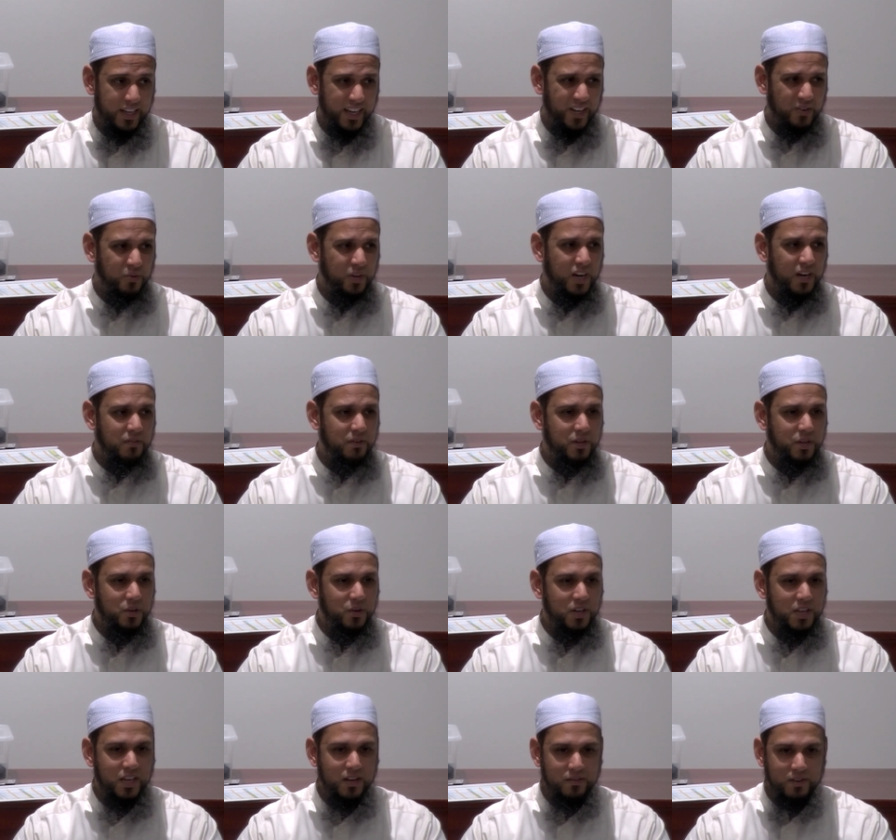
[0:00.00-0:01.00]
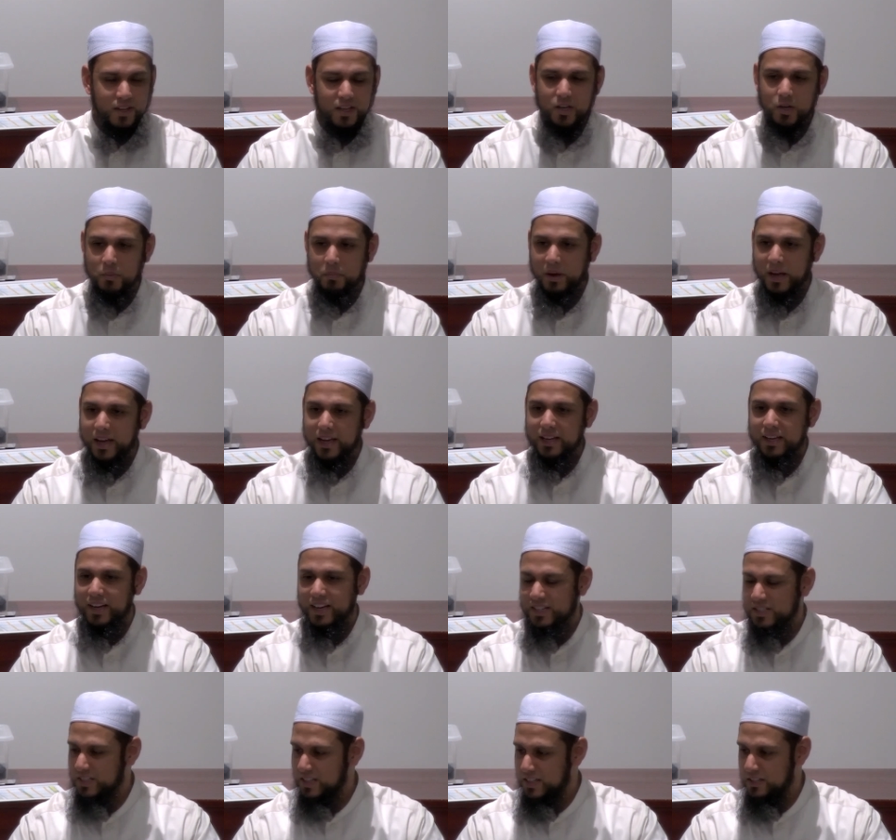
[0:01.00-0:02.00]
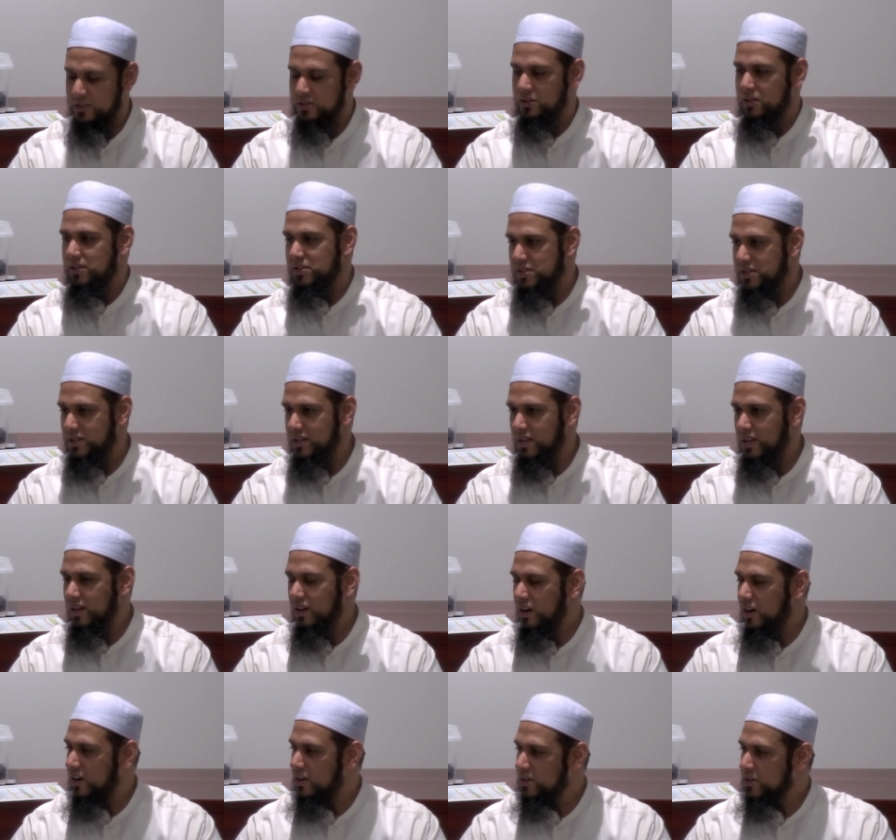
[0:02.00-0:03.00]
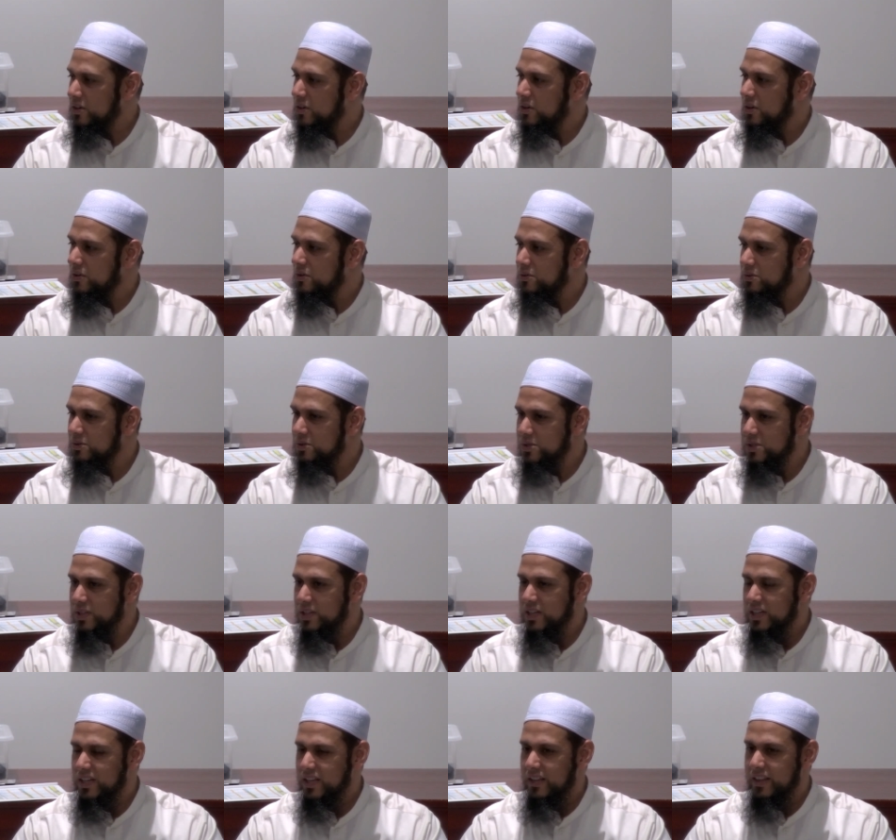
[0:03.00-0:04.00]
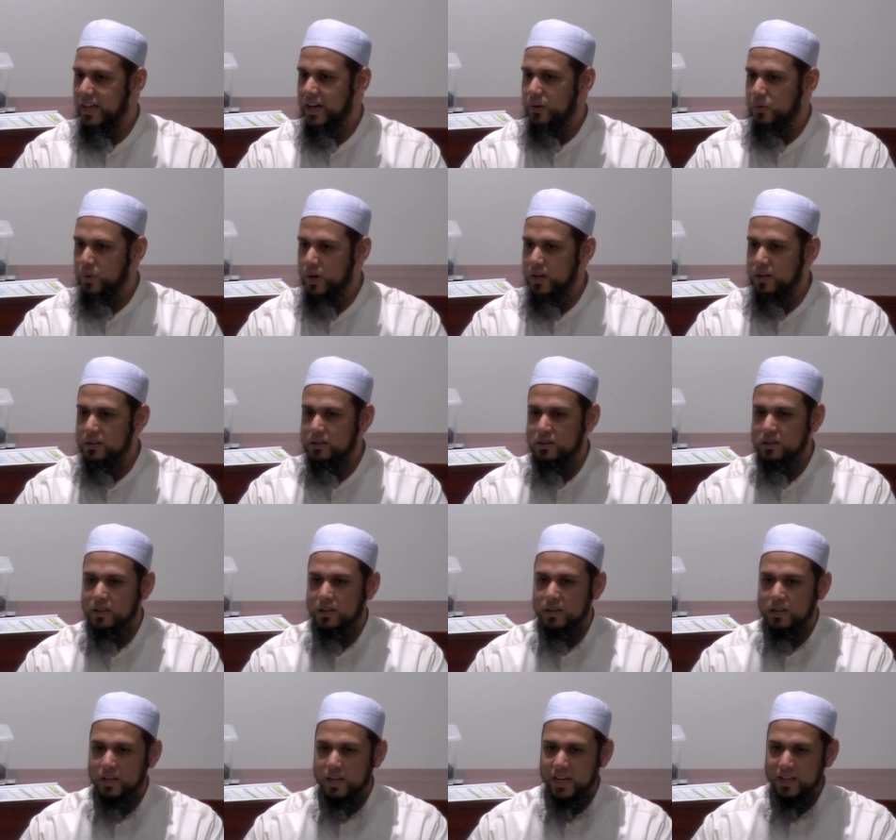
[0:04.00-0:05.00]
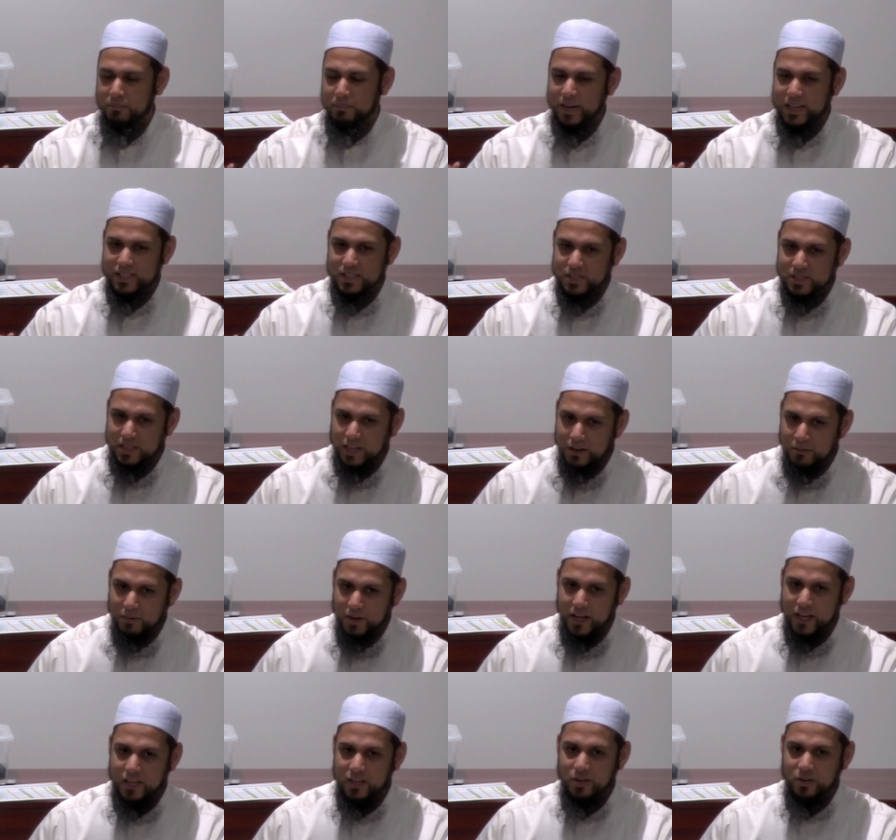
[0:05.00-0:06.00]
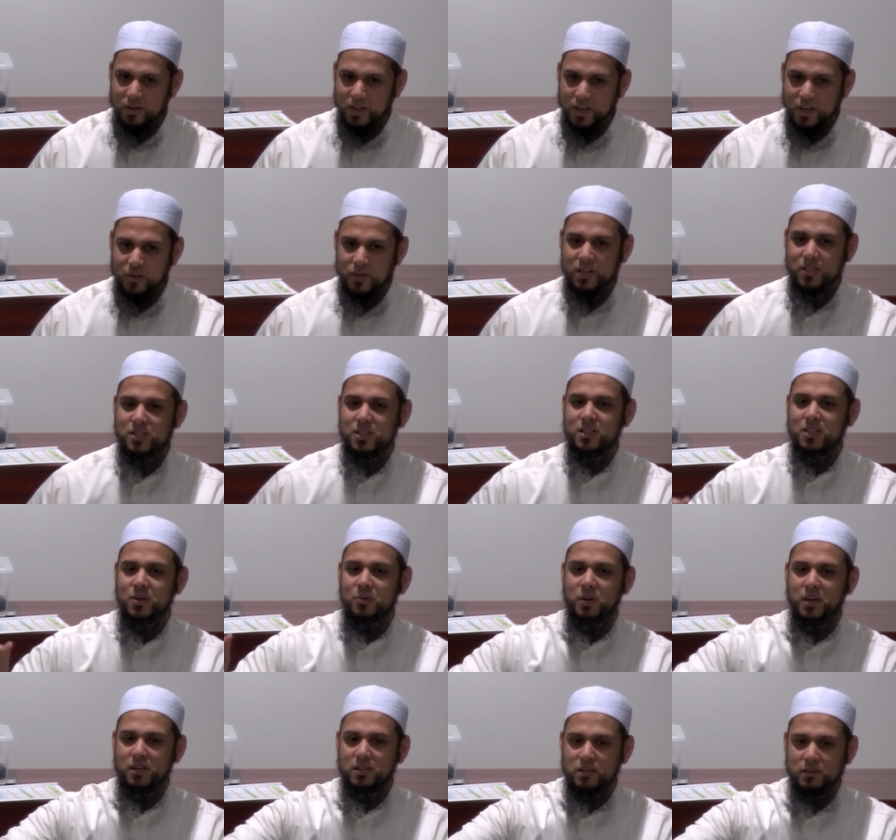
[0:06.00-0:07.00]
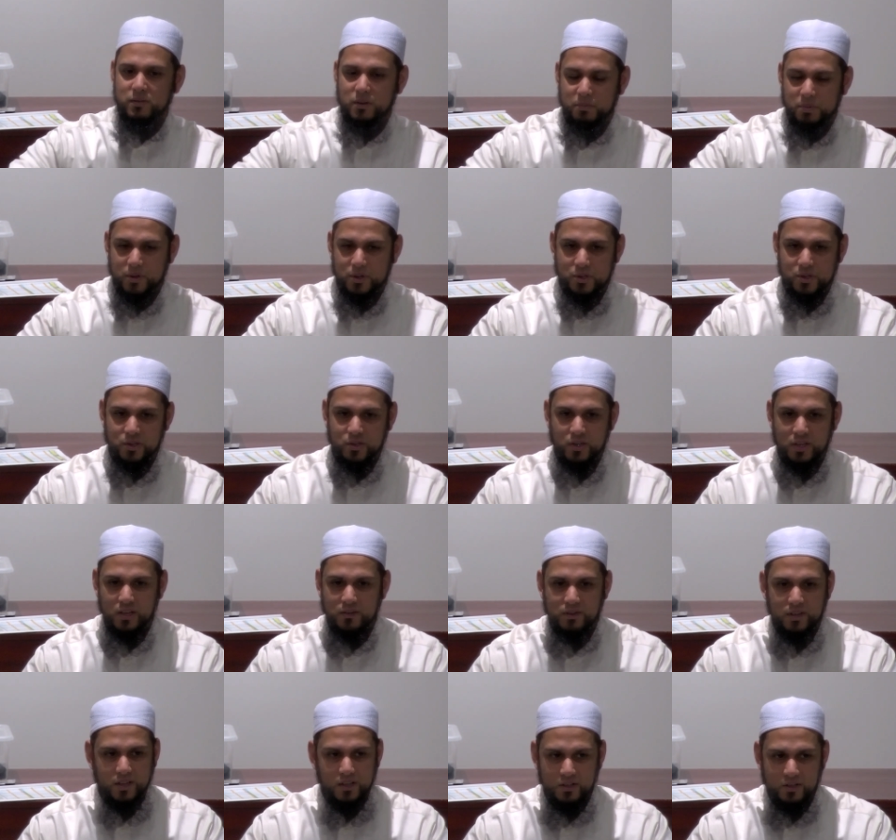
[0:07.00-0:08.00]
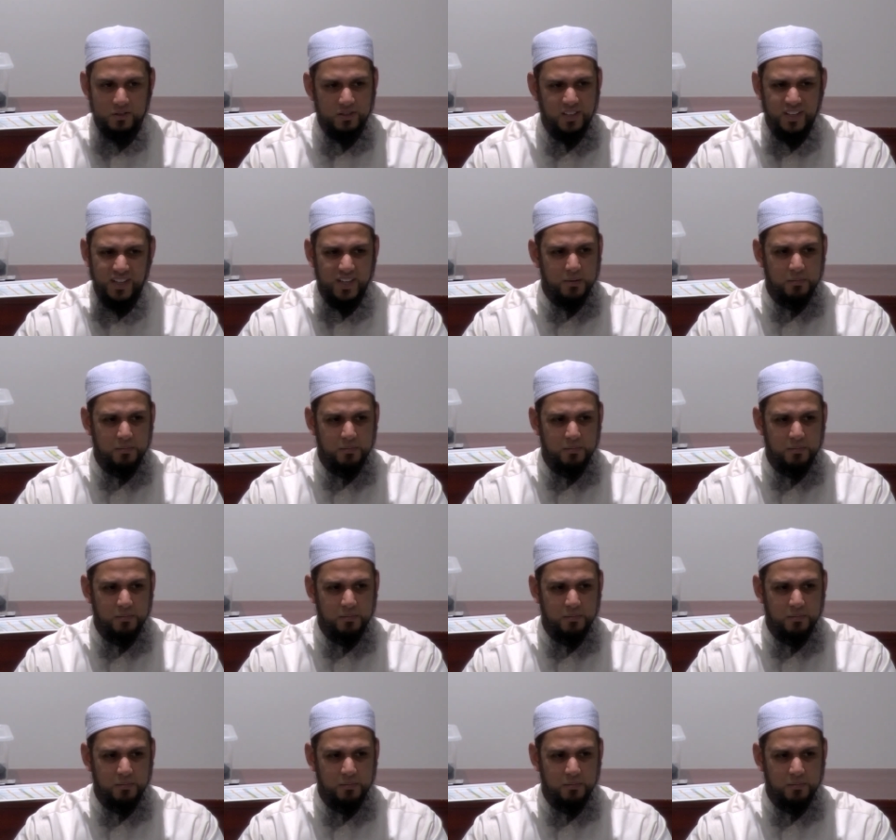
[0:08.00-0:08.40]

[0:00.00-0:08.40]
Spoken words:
And whatever you're giving, you're paying as interest on your loans, that wealth it might seem like you're increasing the wealth of the person you're giving it to,